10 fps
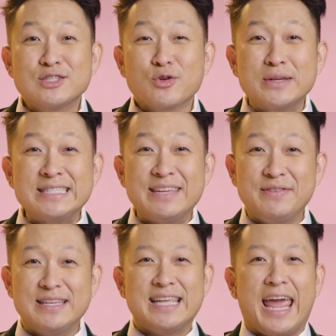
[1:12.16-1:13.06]
Stories
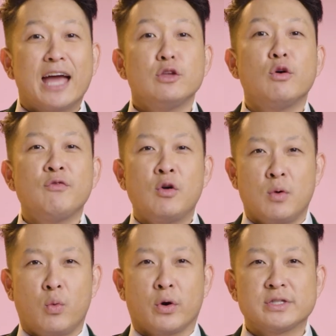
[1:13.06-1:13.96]
TV's annual film
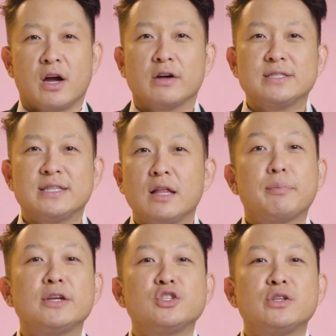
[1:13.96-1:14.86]
awards are a
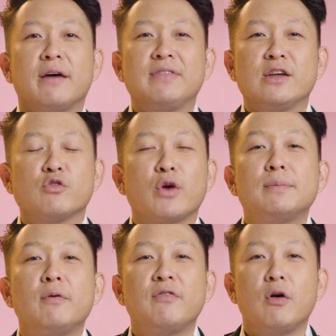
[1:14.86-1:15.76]
celebration of the
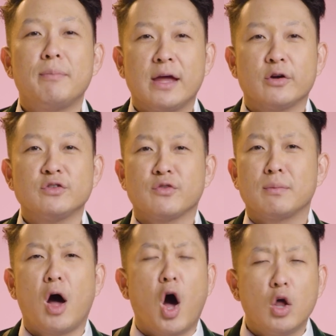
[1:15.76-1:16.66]
incredible filmmakers
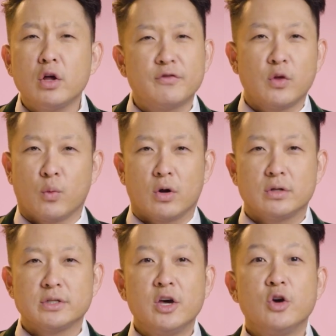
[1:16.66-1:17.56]
from all over the
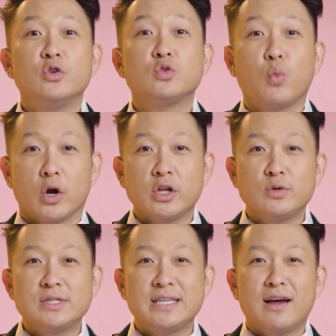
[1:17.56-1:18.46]
world whose work
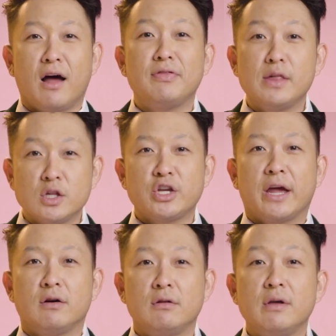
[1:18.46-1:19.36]
you see on this
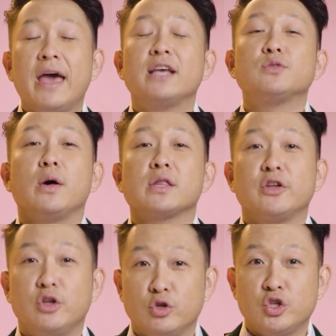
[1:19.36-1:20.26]
channel, as well as our
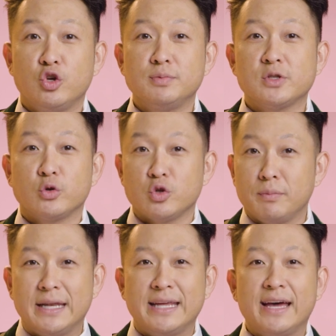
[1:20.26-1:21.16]
YouTube, social
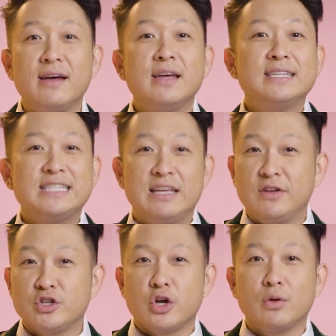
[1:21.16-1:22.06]
media,
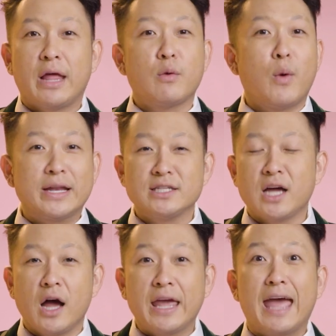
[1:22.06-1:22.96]
TV show like Wedding
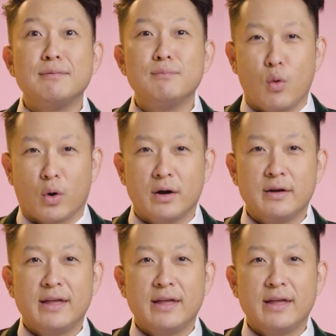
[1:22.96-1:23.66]
Talk, and more.